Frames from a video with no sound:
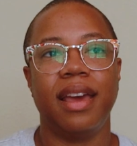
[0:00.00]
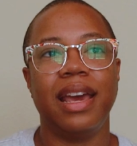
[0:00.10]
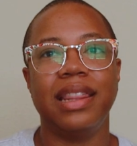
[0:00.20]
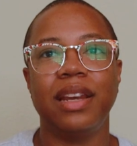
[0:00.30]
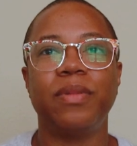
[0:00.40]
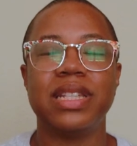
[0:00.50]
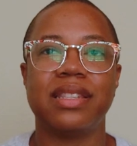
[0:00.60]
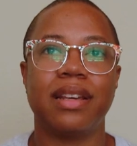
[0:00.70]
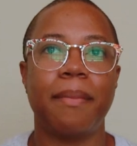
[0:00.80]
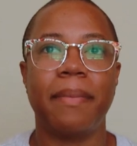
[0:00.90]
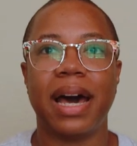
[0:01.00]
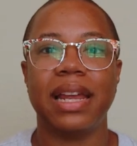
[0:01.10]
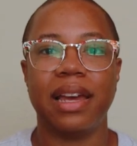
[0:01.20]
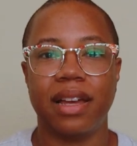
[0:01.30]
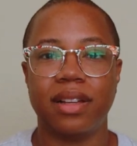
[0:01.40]
And then when
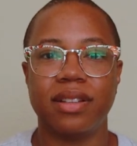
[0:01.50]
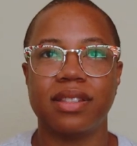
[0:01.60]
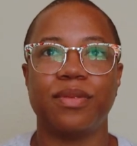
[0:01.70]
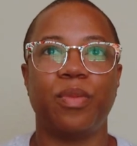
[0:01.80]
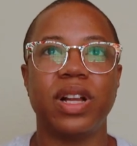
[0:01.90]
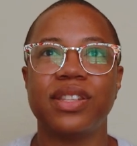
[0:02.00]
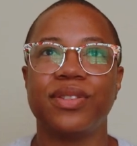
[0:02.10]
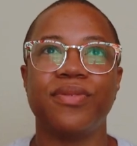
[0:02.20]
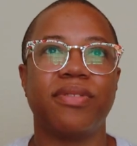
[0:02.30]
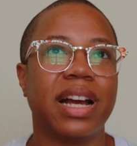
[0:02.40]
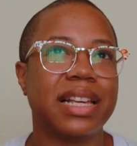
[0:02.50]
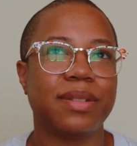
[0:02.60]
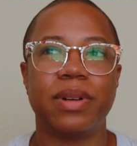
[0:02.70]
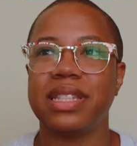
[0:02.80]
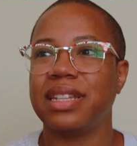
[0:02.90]
somebody else wants to
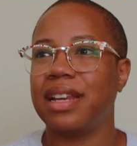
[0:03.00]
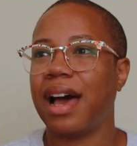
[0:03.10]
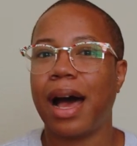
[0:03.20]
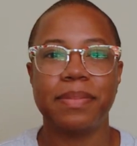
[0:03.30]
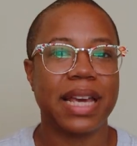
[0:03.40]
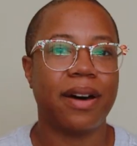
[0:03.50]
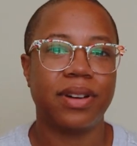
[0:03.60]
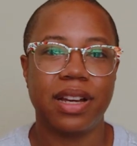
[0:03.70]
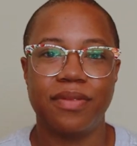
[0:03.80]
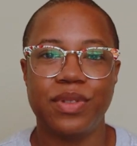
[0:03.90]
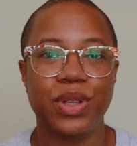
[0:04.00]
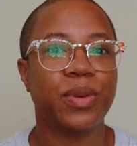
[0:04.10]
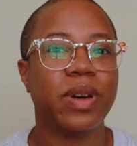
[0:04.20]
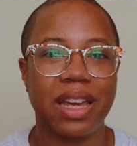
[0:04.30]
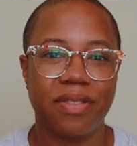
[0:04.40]
rest, wants to opt out of
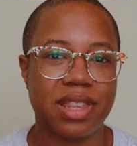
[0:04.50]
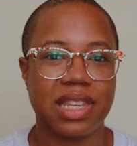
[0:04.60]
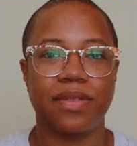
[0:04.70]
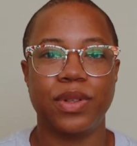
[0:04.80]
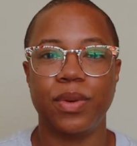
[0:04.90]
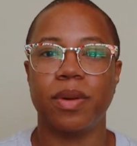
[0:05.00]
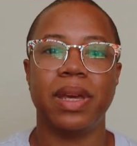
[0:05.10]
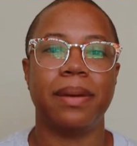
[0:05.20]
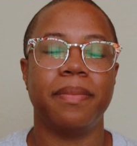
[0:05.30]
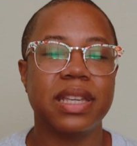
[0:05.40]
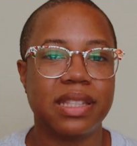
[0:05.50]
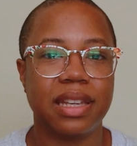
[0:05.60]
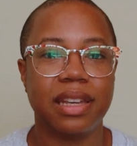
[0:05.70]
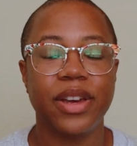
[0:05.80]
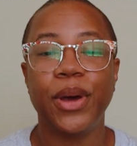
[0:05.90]
doing for the sake of doing or being
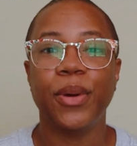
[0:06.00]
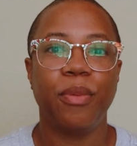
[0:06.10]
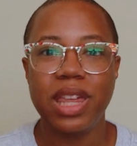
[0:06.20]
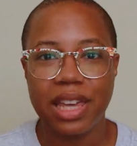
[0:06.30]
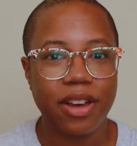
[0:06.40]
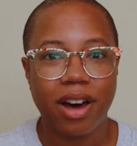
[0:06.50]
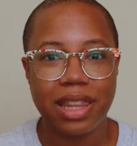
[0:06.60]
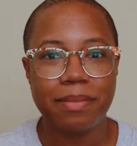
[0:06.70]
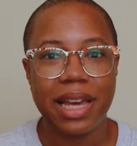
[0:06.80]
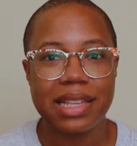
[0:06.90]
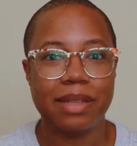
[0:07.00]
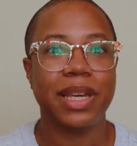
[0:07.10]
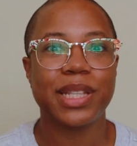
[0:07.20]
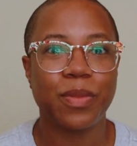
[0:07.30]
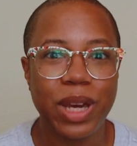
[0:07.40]
busy, we then call them lazy
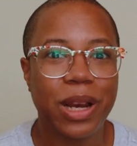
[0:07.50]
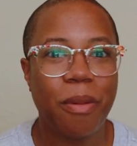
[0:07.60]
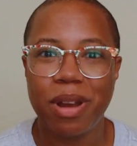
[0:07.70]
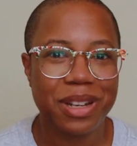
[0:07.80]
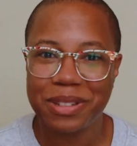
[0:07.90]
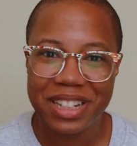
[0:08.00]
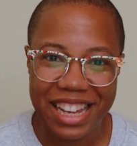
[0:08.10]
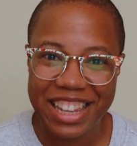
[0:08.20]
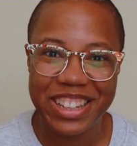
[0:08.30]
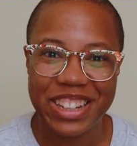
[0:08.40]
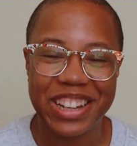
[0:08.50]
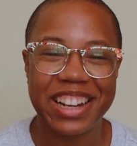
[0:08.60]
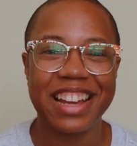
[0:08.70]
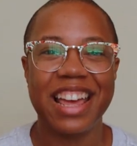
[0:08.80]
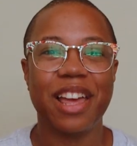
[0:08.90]
because we don't want to do it
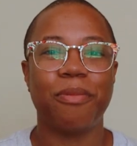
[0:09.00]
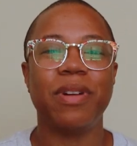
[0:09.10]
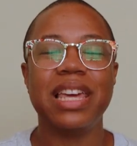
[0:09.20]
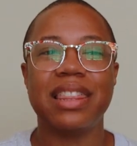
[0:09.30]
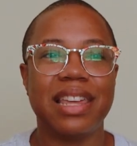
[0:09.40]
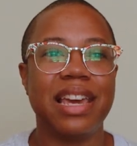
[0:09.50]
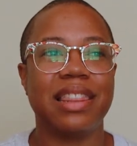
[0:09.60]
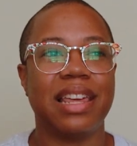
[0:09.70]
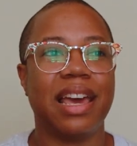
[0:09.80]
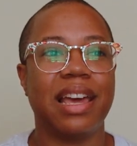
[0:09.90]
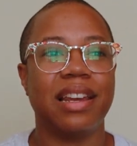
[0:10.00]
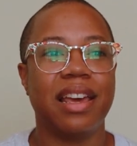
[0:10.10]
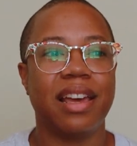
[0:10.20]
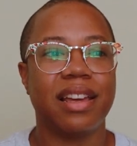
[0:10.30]
either. We think that